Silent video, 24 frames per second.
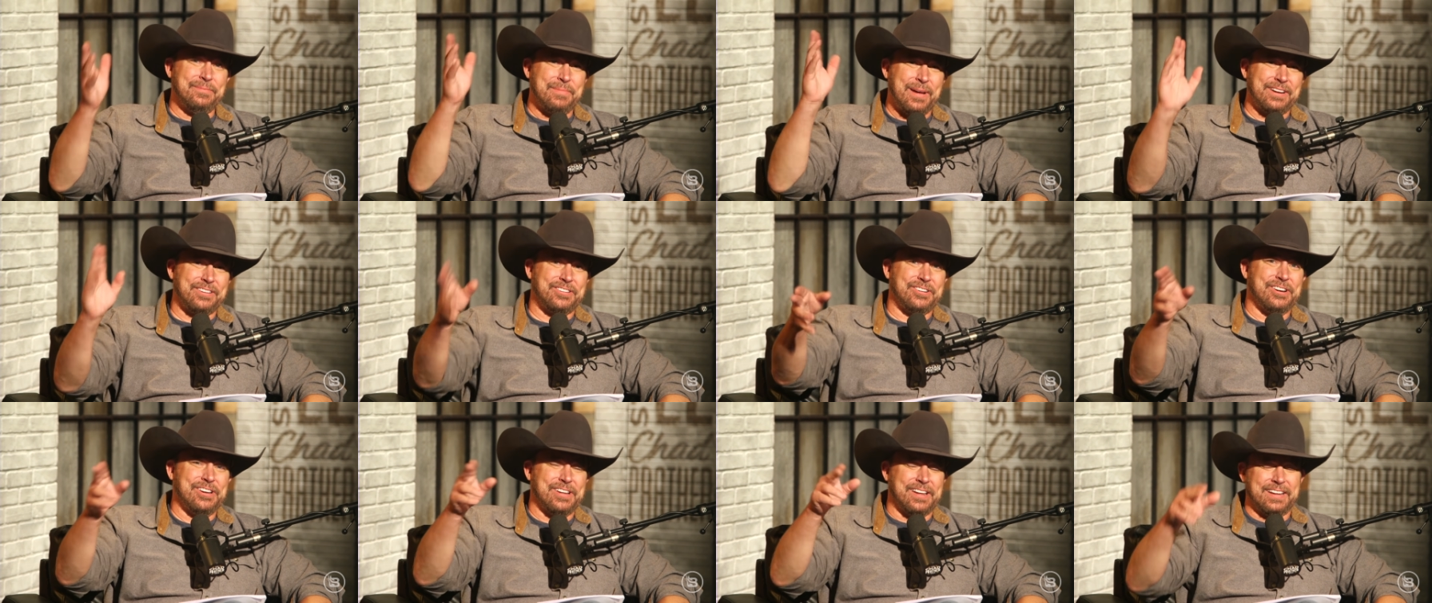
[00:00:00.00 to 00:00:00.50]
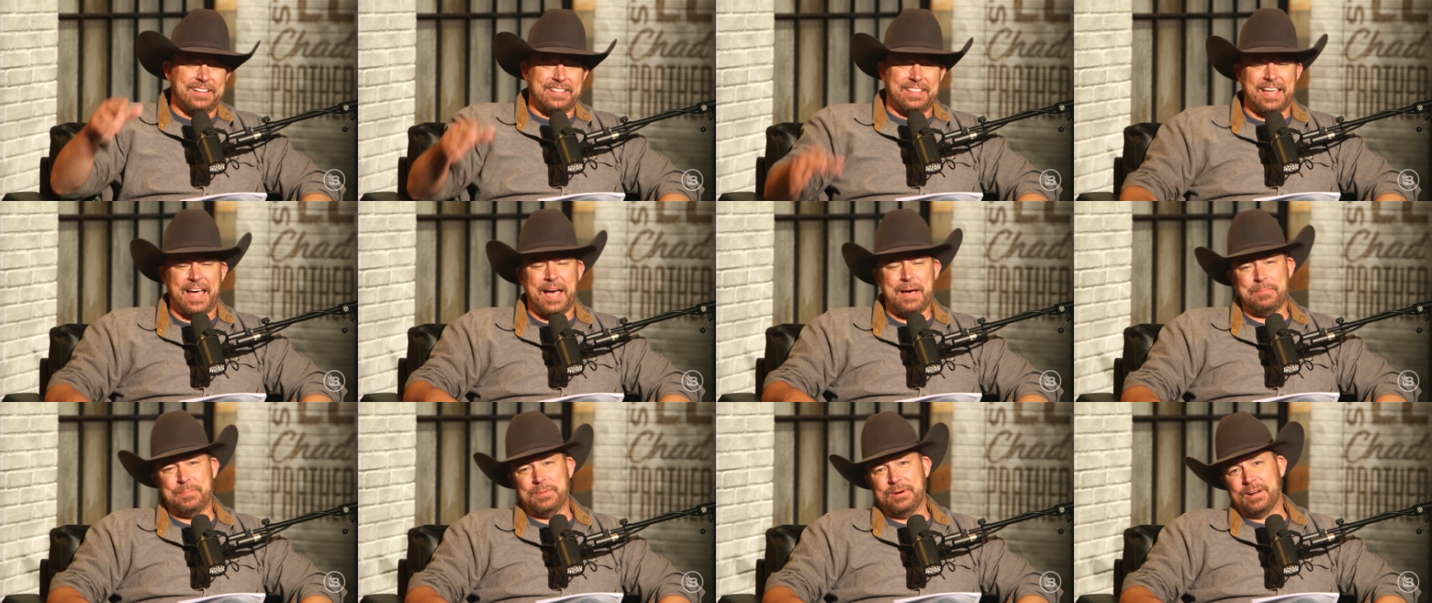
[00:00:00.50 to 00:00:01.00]
make sure you get
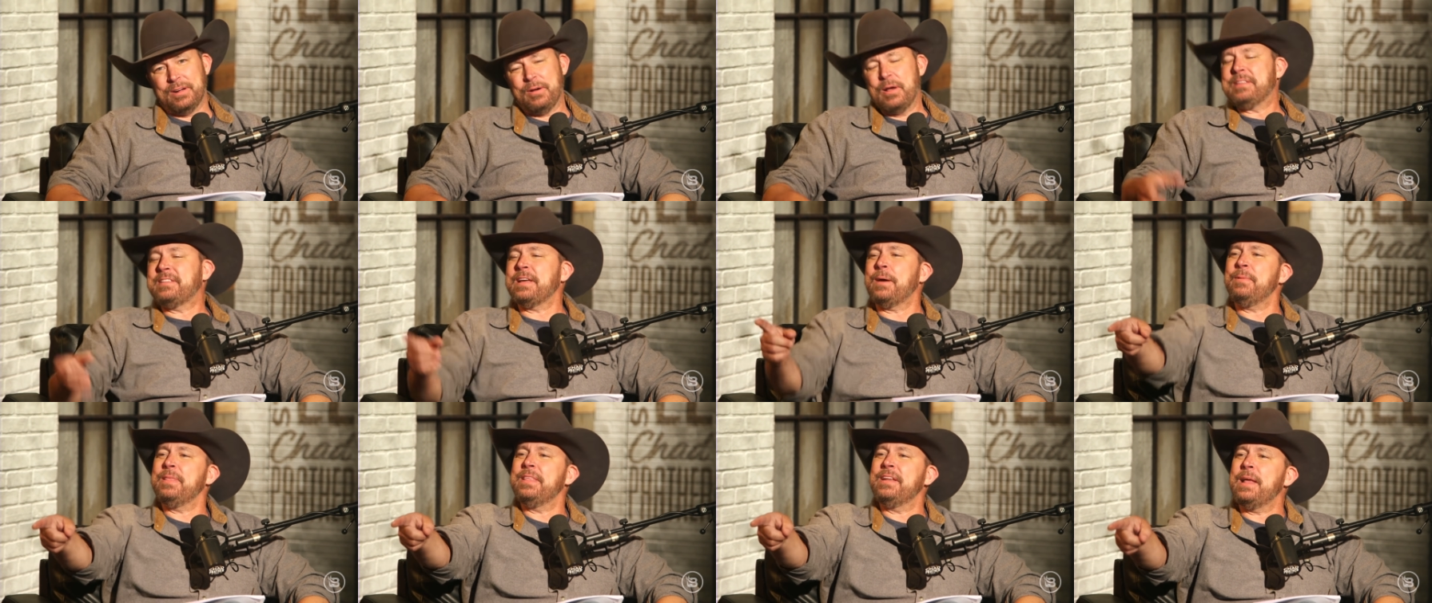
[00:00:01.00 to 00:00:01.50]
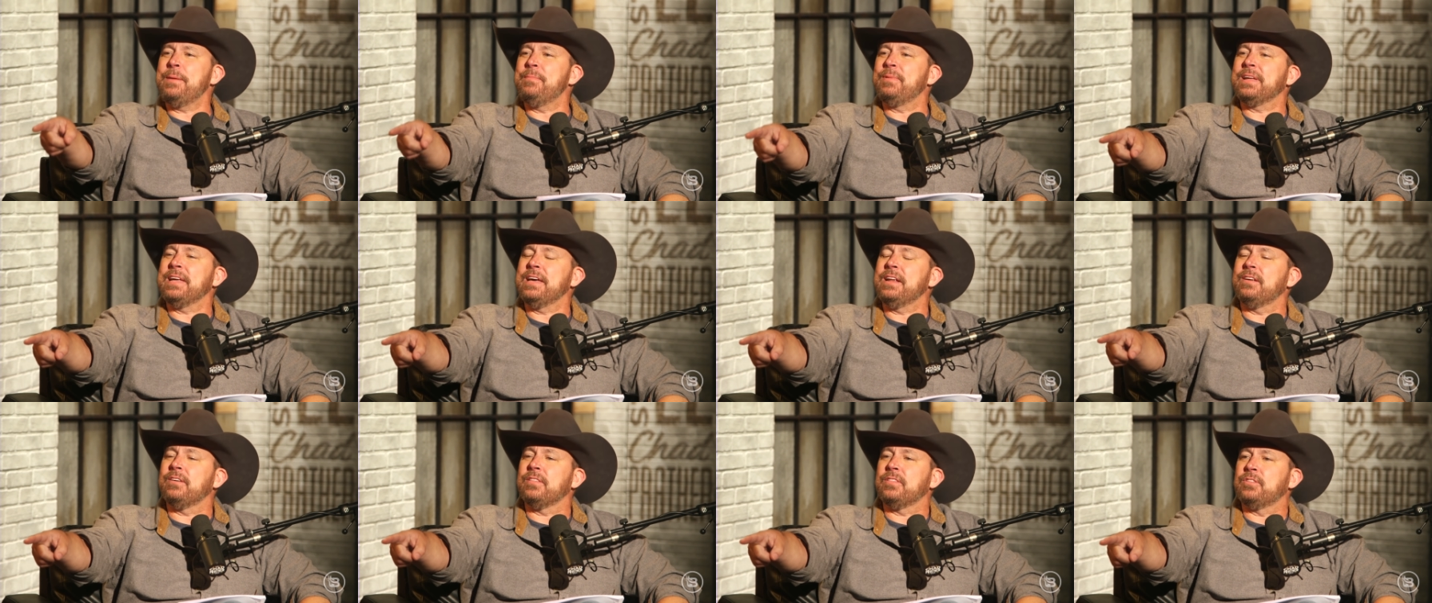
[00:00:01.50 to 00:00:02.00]
that book. But tell me the name
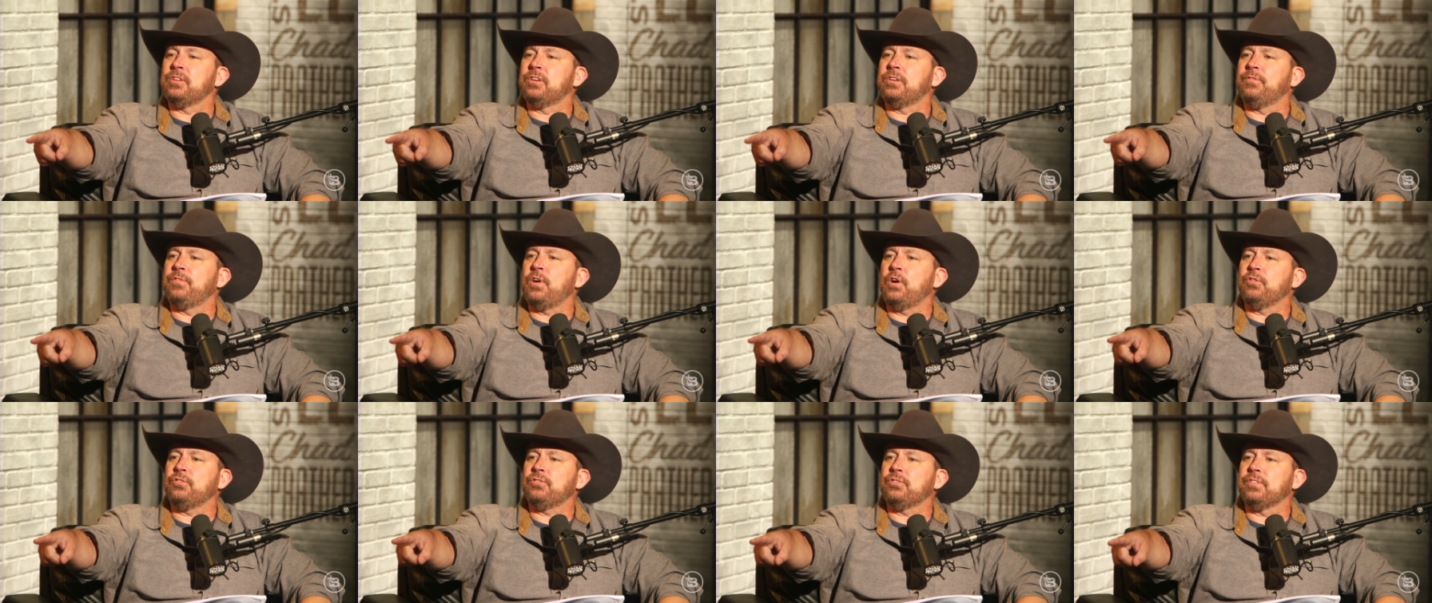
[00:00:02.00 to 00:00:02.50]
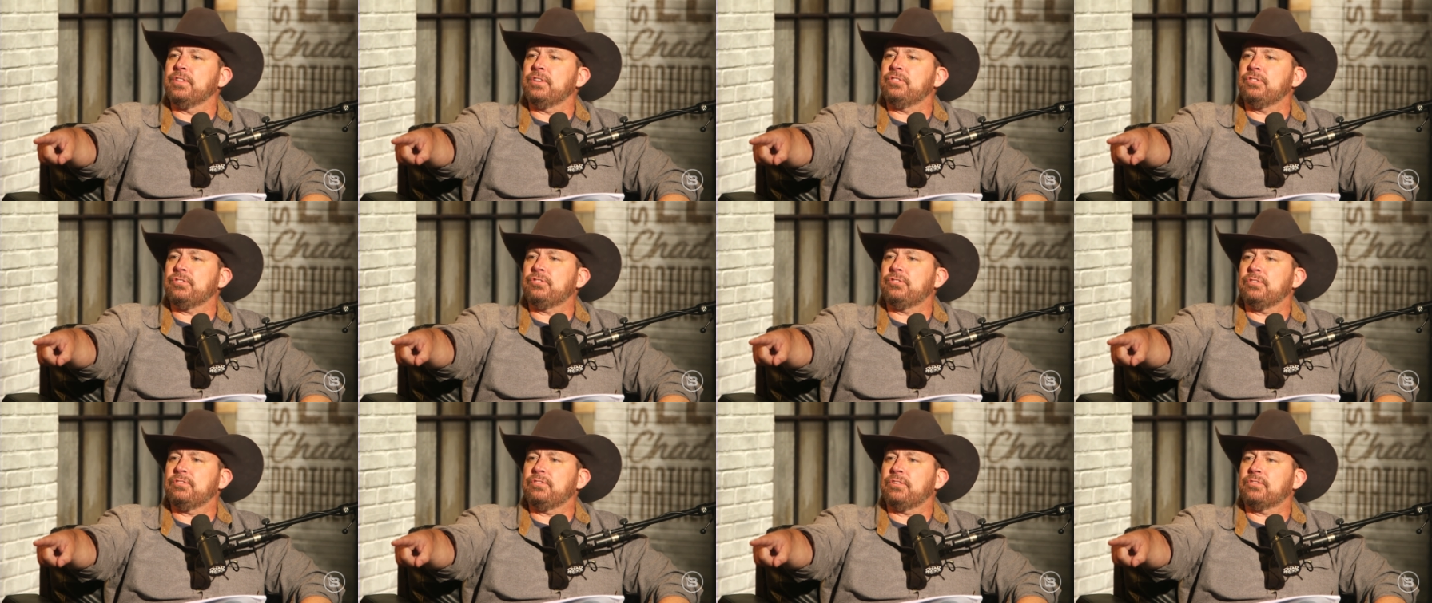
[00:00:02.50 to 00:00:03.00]
again of the devotional that you
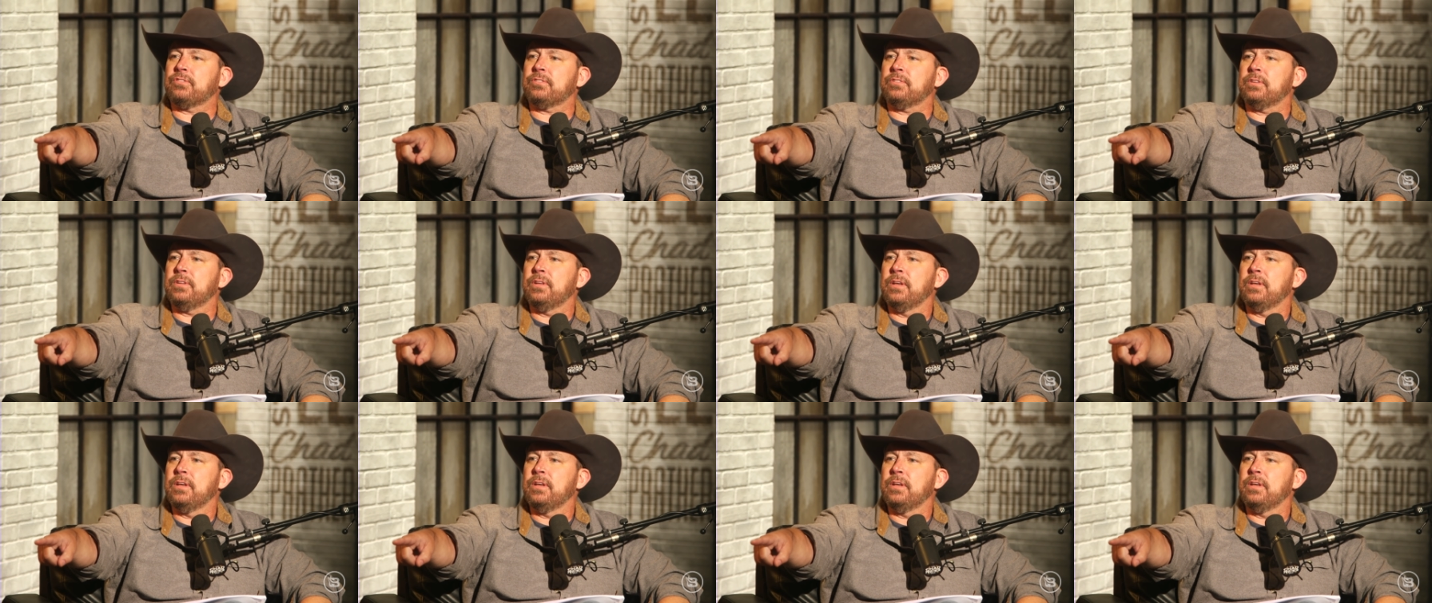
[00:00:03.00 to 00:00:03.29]
just